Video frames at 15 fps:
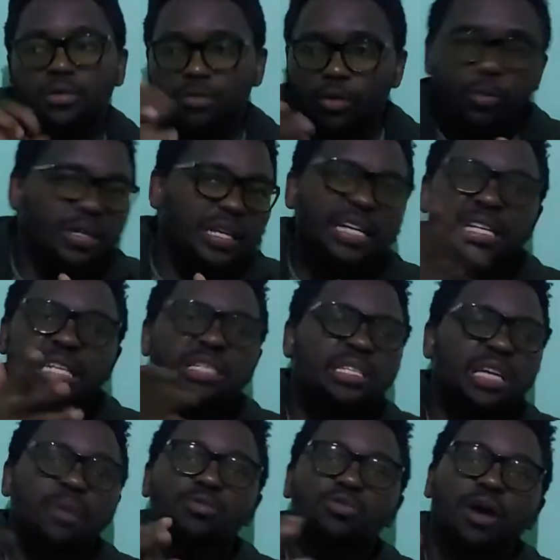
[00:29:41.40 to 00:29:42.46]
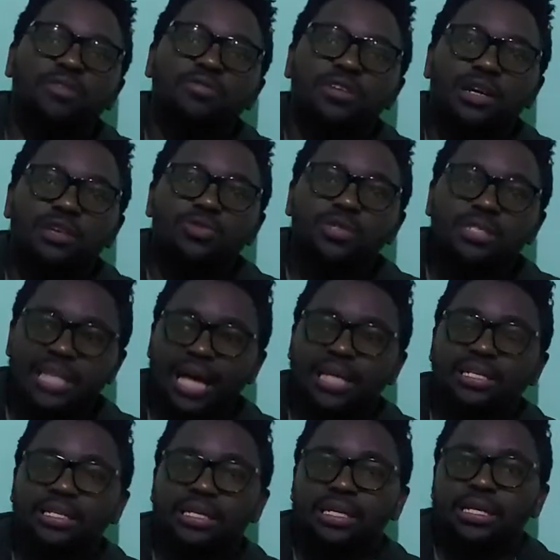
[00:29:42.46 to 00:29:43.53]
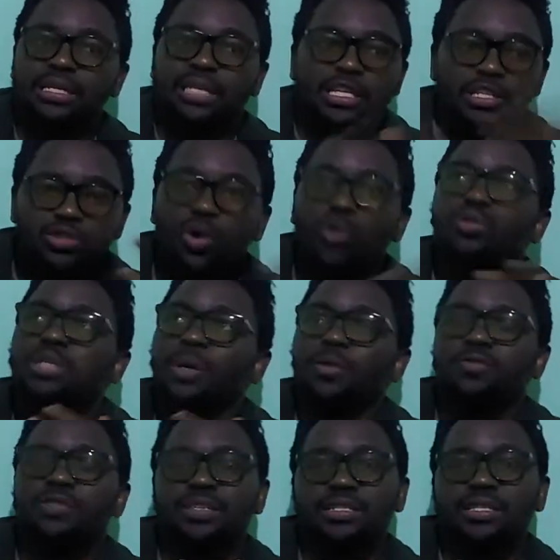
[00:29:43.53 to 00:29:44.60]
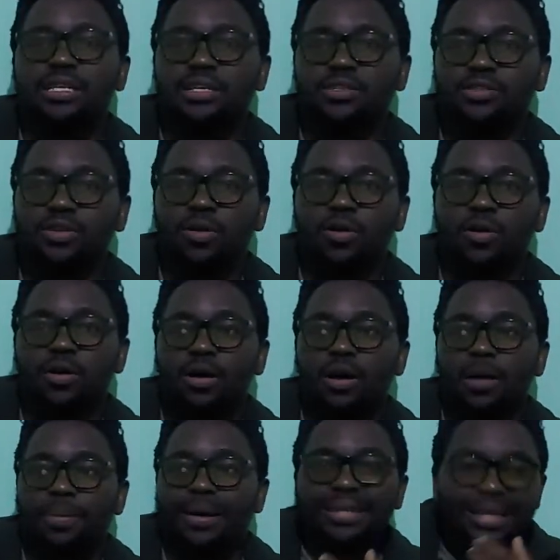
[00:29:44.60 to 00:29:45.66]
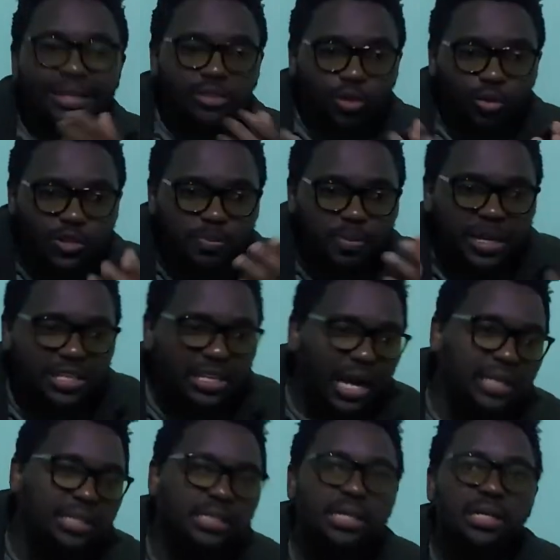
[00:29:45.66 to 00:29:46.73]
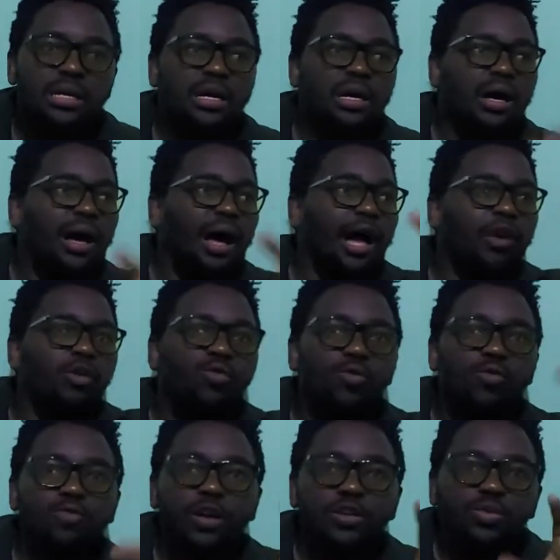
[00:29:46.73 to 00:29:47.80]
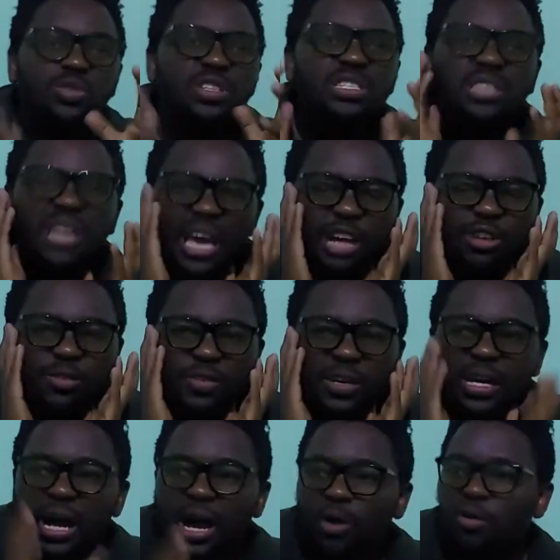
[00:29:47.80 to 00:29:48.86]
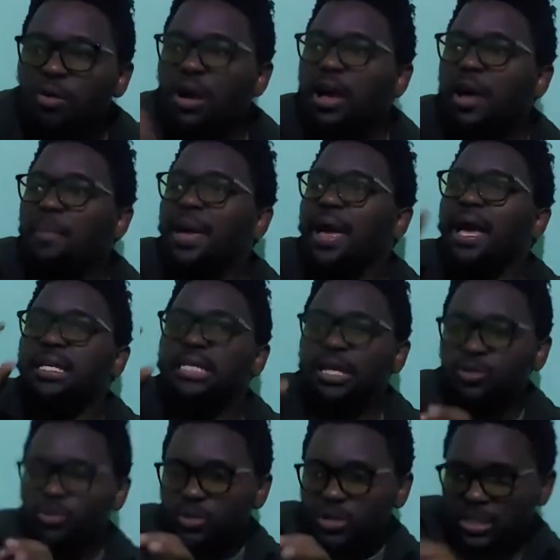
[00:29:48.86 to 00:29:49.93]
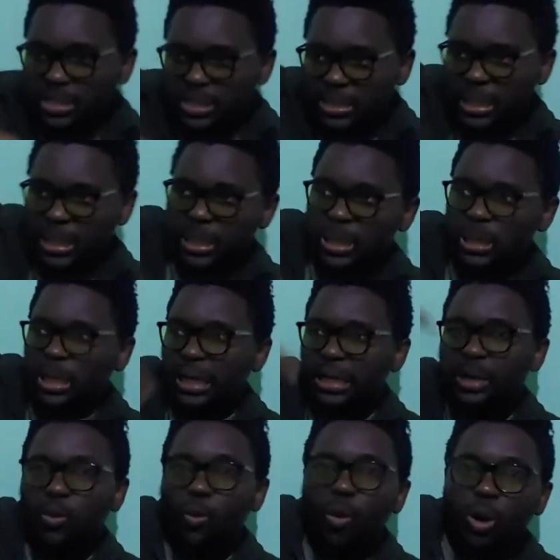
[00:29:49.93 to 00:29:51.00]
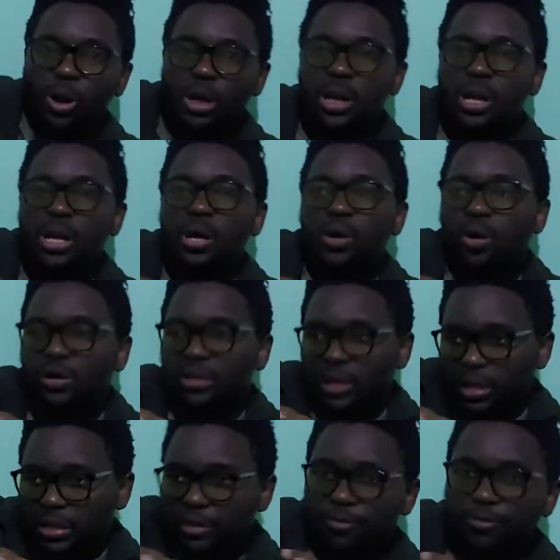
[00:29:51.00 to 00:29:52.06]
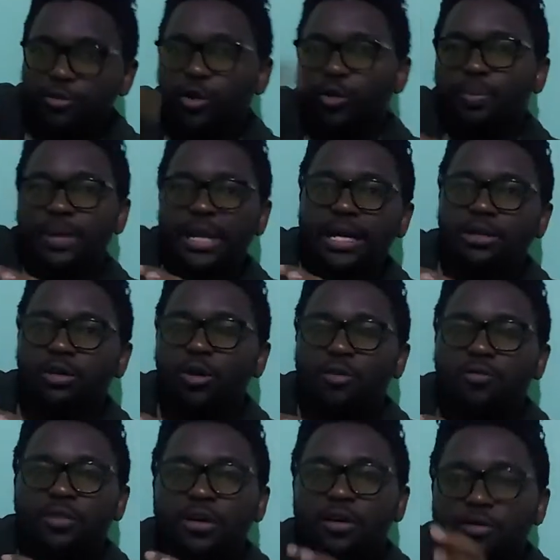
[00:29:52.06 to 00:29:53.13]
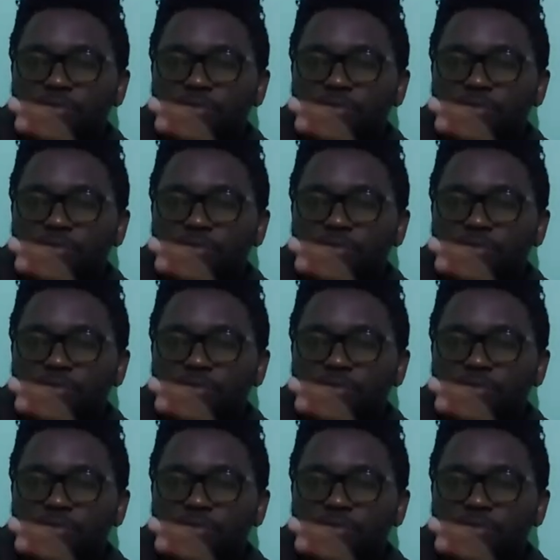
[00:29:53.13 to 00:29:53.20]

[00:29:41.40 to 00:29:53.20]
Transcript: When the Greeks came to Africa to study, they stole some of these things, But then those pictures, Alufa, you'd see a head of a cow. Bete, you'll see like a wall or the floor plan of